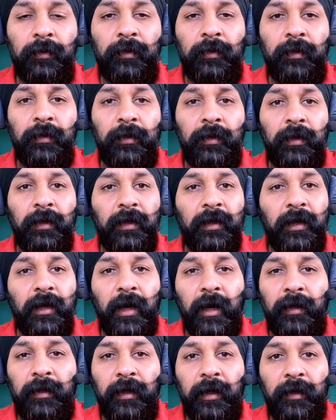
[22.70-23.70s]

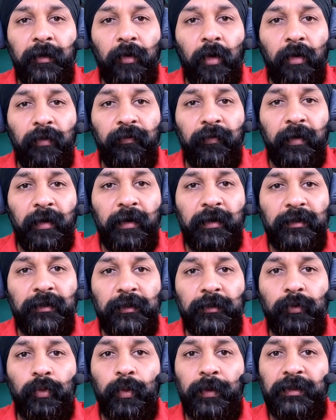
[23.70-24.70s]
redundant configurations
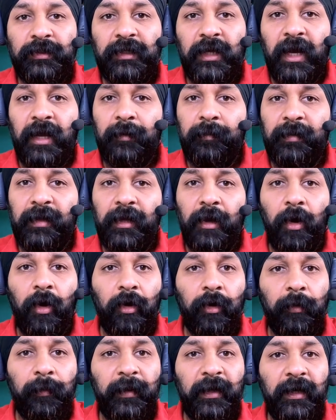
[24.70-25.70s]
which can be
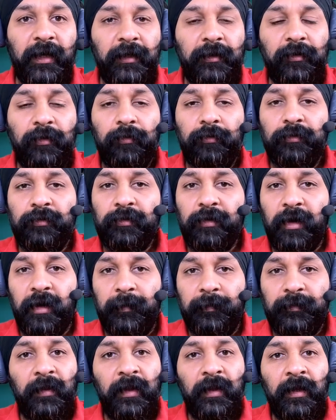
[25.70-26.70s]
automated through
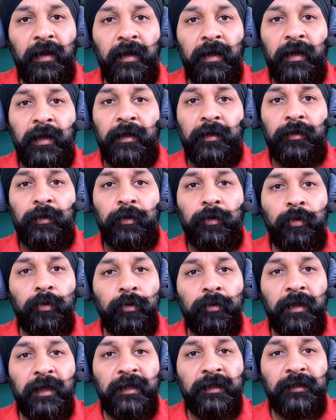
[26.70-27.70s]
scripts. To do
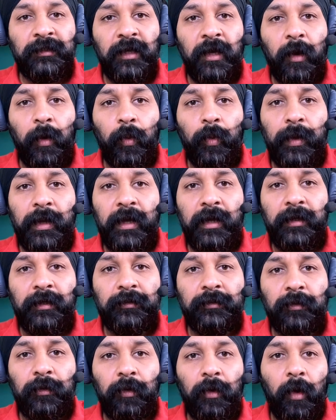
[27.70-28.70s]
this, we
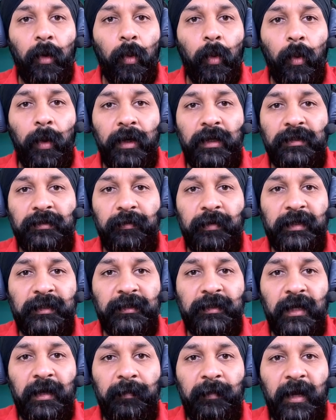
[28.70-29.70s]
understood what is REST
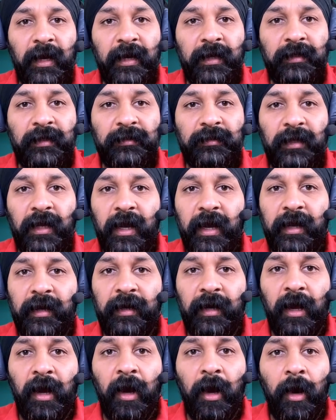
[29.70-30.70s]
APIs and
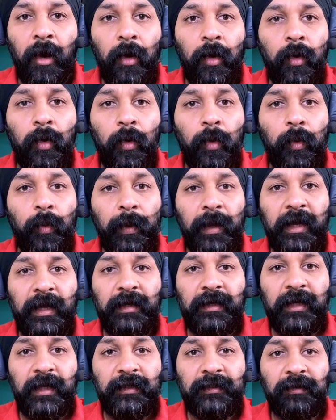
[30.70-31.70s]
how we can
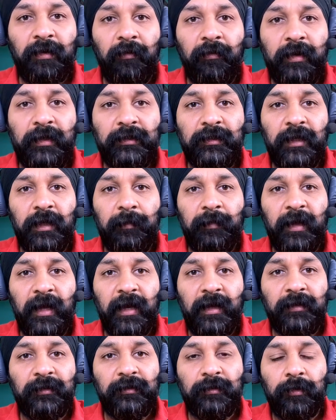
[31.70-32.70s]
test our REST
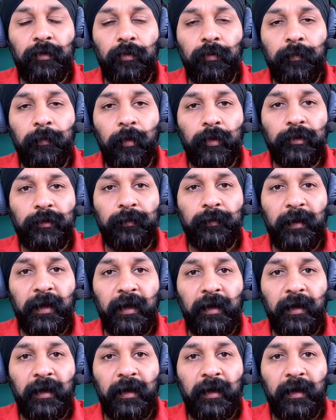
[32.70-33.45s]
APIs through Postman.